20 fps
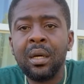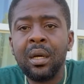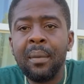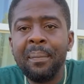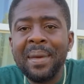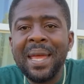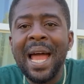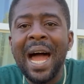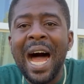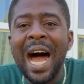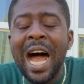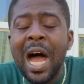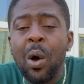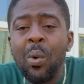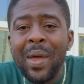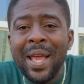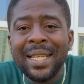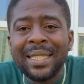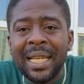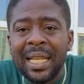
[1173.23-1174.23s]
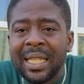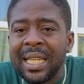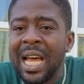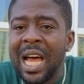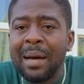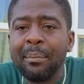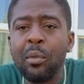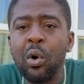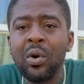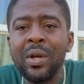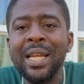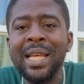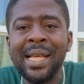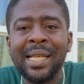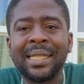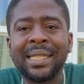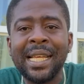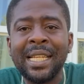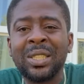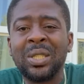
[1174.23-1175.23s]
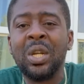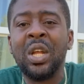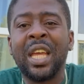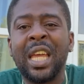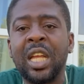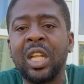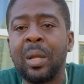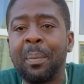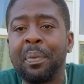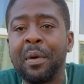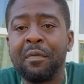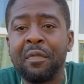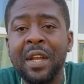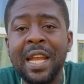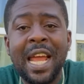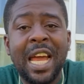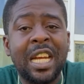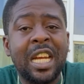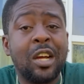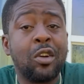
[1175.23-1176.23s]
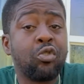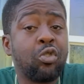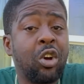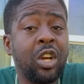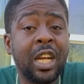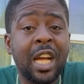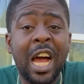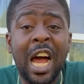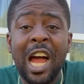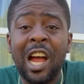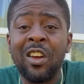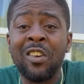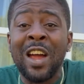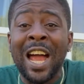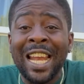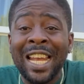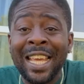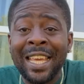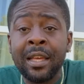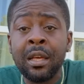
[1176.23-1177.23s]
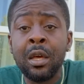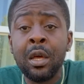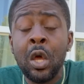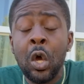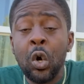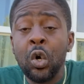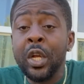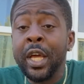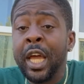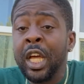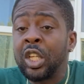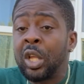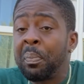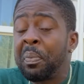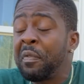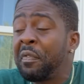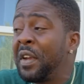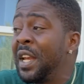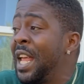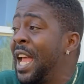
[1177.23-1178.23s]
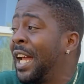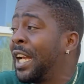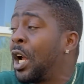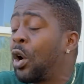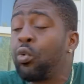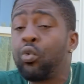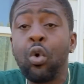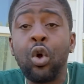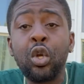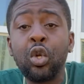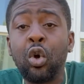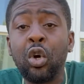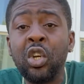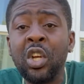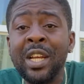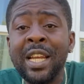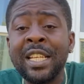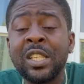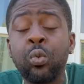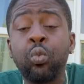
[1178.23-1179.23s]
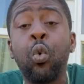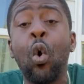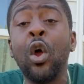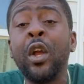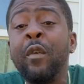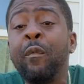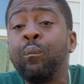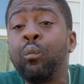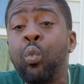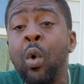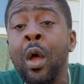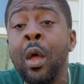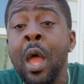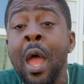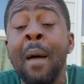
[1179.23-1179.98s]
Me always ah, I talk about these things when I get up every day and I run, go rally. When I get up every day and I run, go do this. What, what